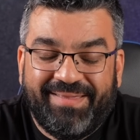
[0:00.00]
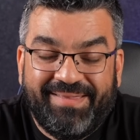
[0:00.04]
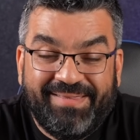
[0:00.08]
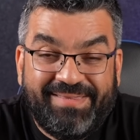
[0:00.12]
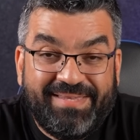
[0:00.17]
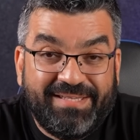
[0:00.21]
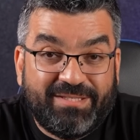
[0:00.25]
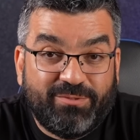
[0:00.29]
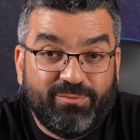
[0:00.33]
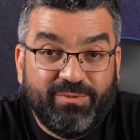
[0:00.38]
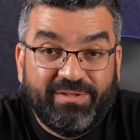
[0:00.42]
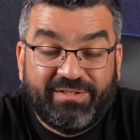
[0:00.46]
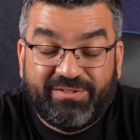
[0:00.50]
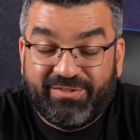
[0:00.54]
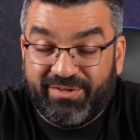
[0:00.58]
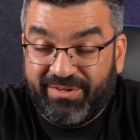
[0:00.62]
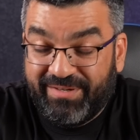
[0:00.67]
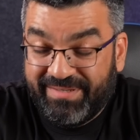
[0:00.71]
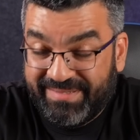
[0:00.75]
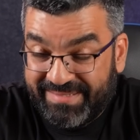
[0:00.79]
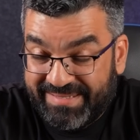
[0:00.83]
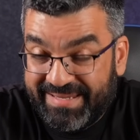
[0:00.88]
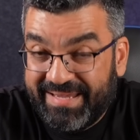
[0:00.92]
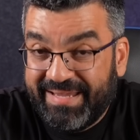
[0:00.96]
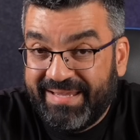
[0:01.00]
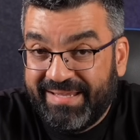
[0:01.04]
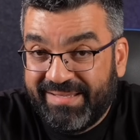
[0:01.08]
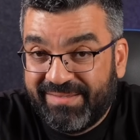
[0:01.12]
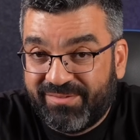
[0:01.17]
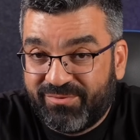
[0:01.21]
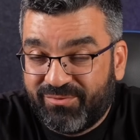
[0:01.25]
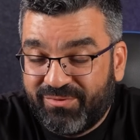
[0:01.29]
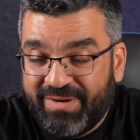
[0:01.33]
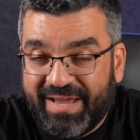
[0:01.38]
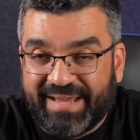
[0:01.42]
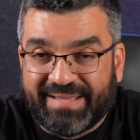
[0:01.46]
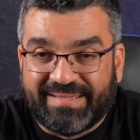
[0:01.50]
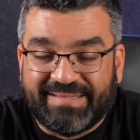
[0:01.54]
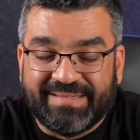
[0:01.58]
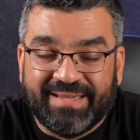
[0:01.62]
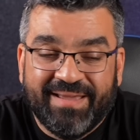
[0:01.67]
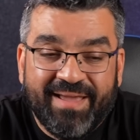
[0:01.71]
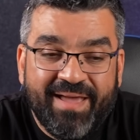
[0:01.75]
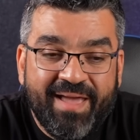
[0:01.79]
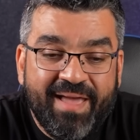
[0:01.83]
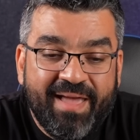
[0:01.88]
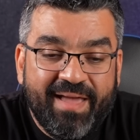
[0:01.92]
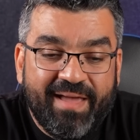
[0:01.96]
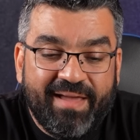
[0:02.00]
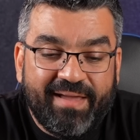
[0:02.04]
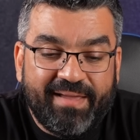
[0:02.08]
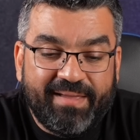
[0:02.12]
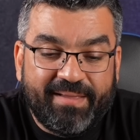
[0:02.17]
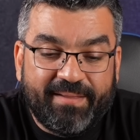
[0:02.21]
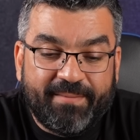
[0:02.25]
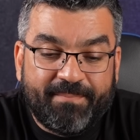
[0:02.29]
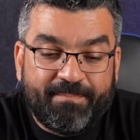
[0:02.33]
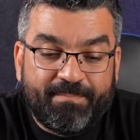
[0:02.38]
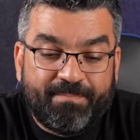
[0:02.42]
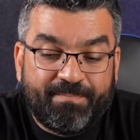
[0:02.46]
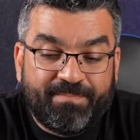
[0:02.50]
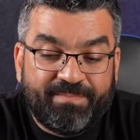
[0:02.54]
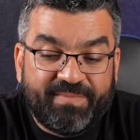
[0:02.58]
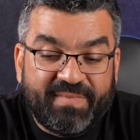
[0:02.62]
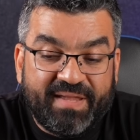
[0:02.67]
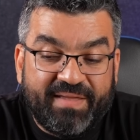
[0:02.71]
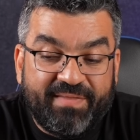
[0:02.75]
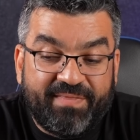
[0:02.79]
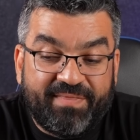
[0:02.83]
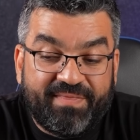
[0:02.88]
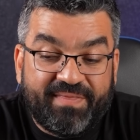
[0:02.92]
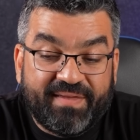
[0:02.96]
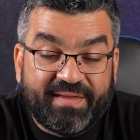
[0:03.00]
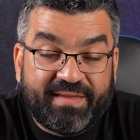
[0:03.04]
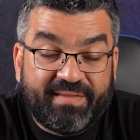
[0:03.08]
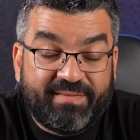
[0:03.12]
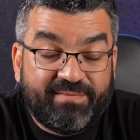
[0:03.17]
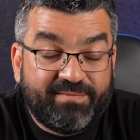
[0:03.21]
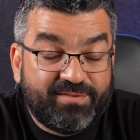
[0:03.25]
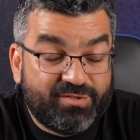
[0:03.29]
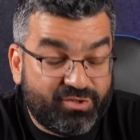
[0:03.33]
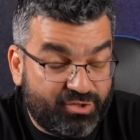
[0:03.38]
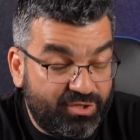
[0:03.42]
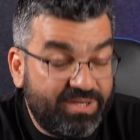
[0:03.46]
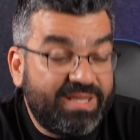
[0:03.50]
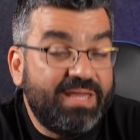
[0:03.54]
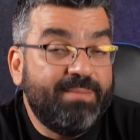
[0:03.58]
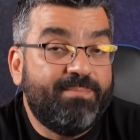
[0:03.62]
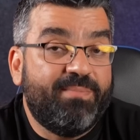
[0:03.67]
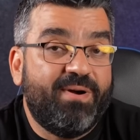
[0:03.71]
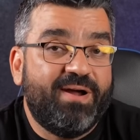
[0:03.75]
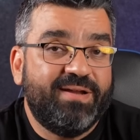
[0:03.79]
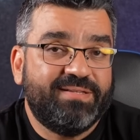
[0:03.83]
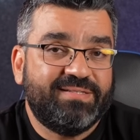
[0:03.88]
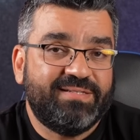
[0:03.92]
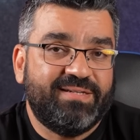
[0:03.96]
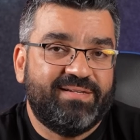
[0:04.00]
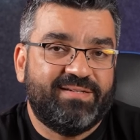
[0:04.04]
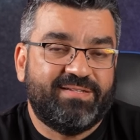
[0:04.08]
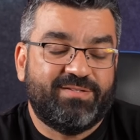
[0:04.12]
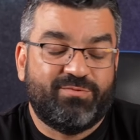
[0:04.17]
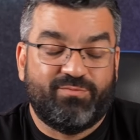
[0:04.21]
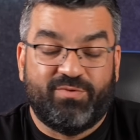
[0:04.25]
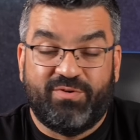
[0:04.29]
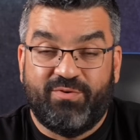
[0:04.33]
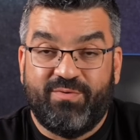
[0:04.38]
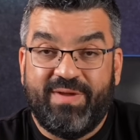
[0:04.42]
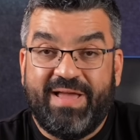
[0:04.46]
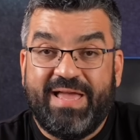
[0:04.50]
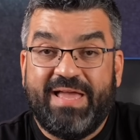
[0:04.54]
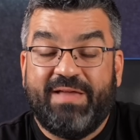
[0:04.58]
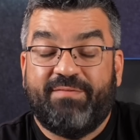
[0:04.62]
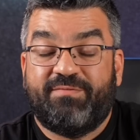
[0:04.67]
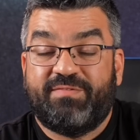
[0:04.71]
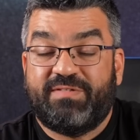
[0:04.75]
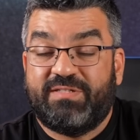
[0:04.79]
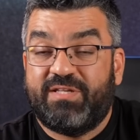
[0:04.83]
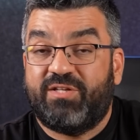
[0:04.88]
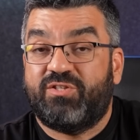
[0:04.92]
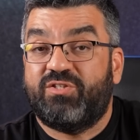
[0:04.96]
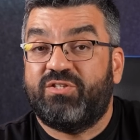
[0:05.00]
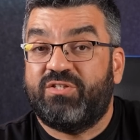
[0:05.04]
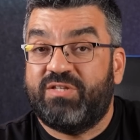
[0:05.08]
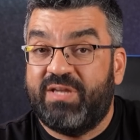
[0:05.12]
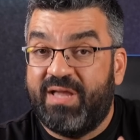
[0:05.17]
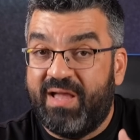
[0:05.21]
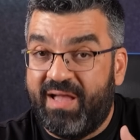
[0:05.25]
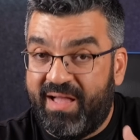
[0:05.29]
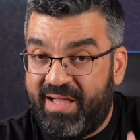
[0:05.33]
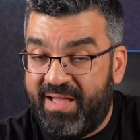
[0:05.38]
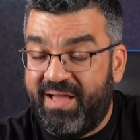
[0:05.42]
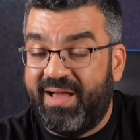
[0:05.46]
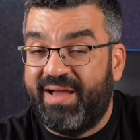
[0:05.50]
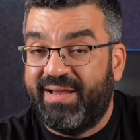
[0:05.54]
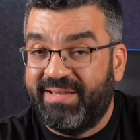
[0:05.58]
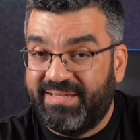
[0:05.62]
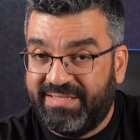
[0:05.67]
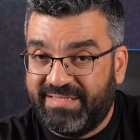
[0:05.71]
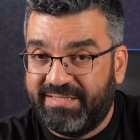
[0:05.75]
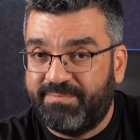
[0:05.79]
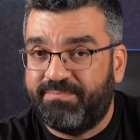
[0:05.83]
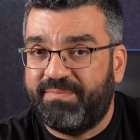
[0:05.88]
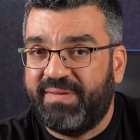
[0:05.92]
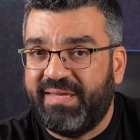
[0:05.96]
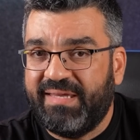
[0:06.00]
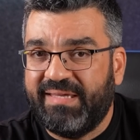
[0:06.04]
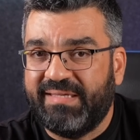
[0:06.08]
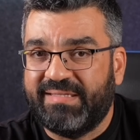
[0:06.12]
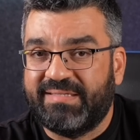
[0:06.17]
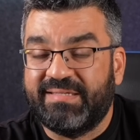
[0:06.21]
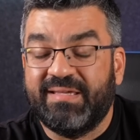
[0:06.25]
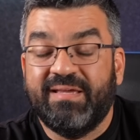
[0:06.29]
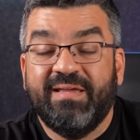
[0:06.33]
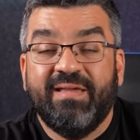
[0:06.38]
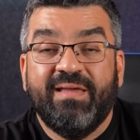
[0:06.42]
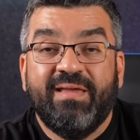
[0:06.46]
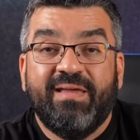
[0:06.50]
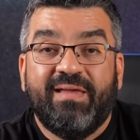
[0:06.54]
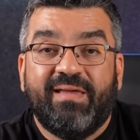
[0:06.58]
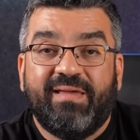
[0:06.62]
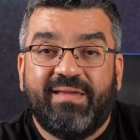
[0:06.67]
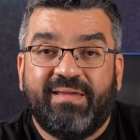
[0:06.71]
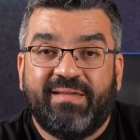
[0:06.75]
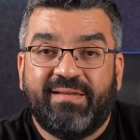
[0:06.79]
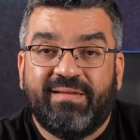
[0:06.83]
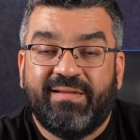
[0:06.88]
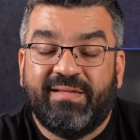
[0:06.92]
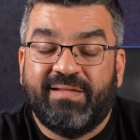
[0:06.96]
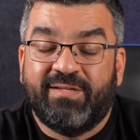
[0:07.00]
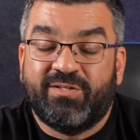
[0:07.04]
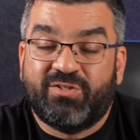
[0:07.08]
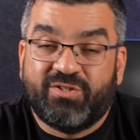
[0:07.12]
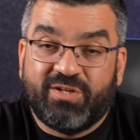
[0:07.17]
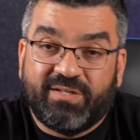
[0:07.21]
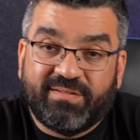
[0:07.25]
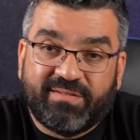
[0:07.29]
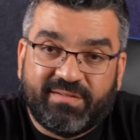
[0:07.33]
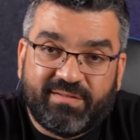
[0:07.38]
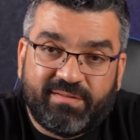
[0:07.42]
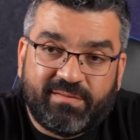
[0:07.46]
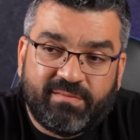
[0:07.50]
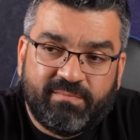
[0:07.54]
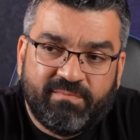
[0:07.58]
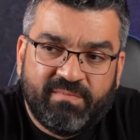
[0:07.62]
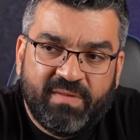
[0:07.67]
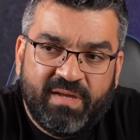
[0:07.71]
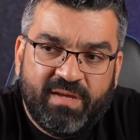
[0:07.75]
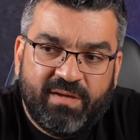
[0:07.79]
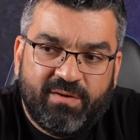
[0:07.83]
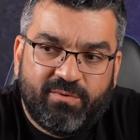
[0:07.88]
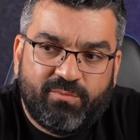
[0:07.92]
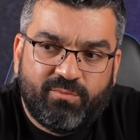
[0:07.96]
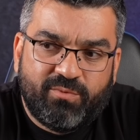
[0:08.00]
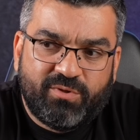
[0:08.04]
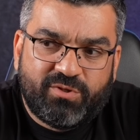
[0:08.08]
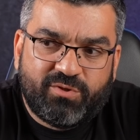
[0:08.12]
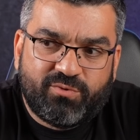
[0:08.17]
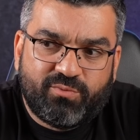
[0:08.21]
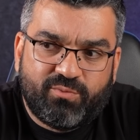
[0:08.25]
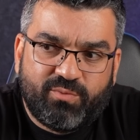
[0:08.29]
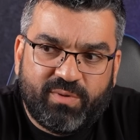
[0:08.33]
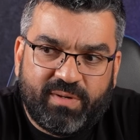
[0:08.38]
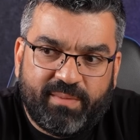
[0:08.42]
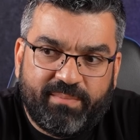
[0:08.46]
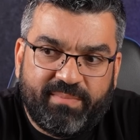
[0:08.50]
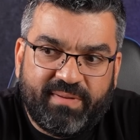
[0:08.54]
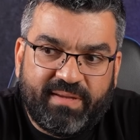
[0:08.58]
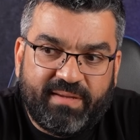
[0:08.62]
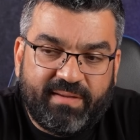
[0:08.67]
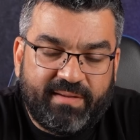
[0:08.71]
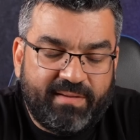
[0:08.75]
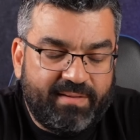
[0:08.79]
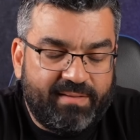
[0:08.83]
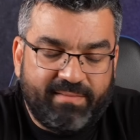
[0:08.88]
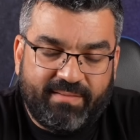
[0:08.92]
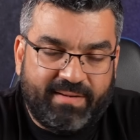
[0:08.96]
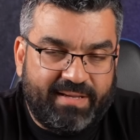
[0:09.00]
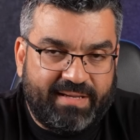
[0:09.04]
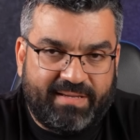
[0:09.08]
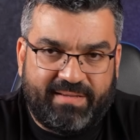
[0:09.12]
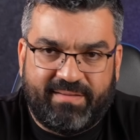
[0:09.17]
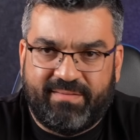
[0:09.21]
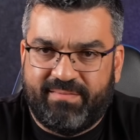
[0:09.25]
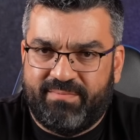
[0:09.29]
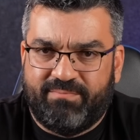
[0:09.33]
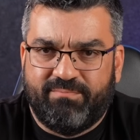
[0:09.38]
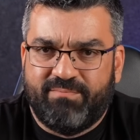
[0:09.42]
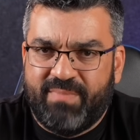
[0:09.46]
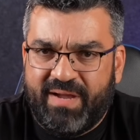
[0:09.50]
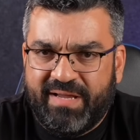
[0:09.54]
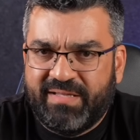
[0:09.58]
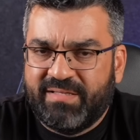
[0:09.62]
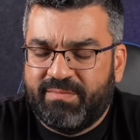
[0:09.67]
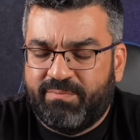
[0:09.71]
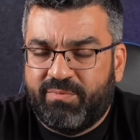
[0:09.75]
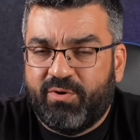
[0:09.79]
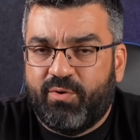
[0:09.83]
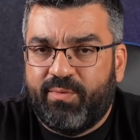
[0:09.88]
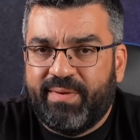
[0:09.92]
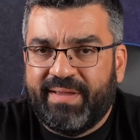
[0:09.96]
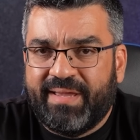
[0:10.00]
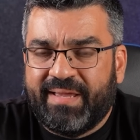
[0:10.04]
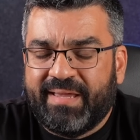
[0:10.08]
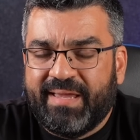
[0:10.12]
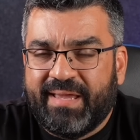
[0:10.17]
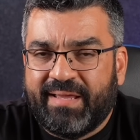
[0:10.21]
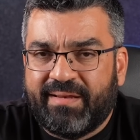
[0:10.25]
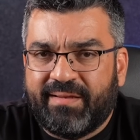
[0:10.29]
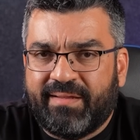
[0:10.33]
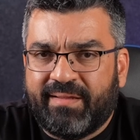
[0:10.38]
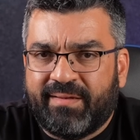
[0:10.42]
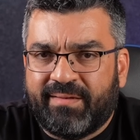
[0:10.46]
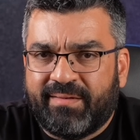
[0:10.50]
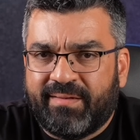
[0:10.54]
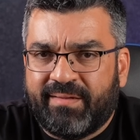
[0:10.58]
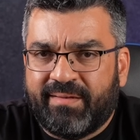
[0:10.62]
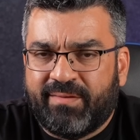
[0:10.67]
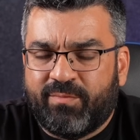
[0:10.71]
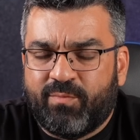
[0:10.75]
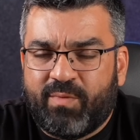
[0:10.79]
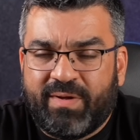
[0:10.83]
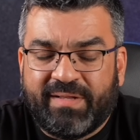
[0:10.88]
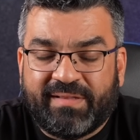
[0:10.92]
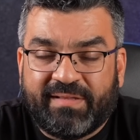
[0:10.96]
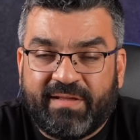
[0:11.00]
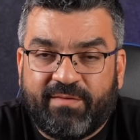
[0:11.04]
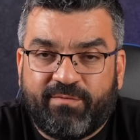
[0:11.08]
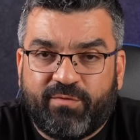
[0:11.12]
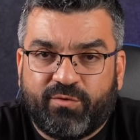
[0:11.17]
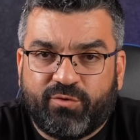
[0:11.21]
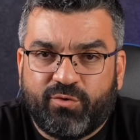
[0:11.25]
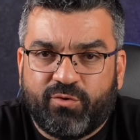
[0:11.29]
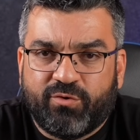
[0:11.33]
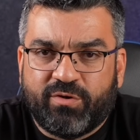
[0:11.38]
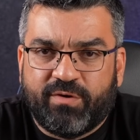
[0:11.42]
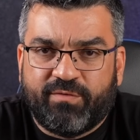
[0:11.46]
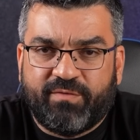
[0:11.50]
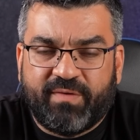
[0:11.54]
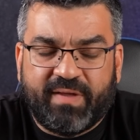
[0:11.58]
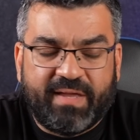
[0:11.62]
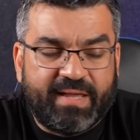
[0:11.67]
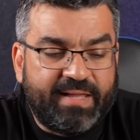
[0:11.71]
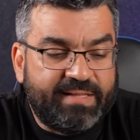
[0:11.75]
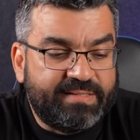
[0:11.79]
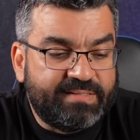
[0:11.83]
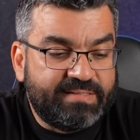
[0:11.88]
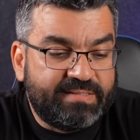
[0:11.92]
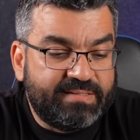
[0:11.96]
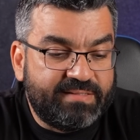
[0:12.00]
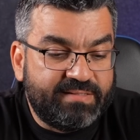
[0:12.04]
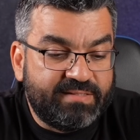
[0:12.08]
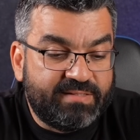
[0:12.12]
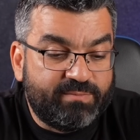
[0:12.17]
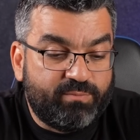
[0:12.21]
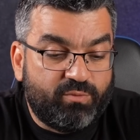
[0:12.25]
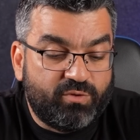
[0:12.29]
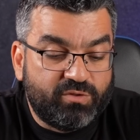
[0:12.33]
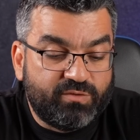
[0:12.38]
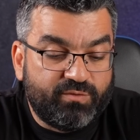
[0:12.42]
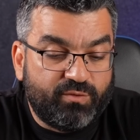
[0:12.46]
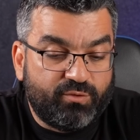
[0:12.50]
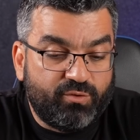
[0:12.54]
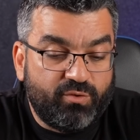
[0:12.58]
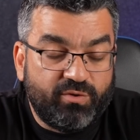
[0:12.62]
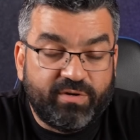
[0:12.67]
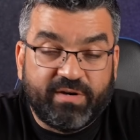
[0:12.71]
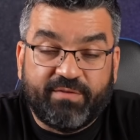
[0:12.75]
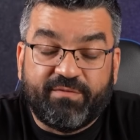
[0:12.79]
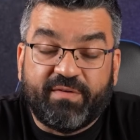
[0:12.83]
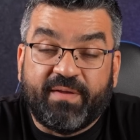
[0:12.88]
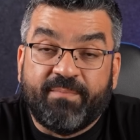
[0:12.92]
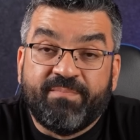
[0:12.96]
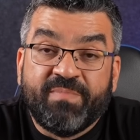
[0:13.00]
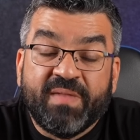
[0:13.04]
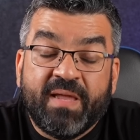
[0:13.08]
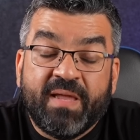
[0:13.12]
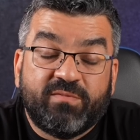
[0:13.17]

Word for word: this will turn day into night. Um, the tricky part is when you have such high speed in, in shutter, which will be like mind-blowing again in, in wildlife photography and uh, sports photography.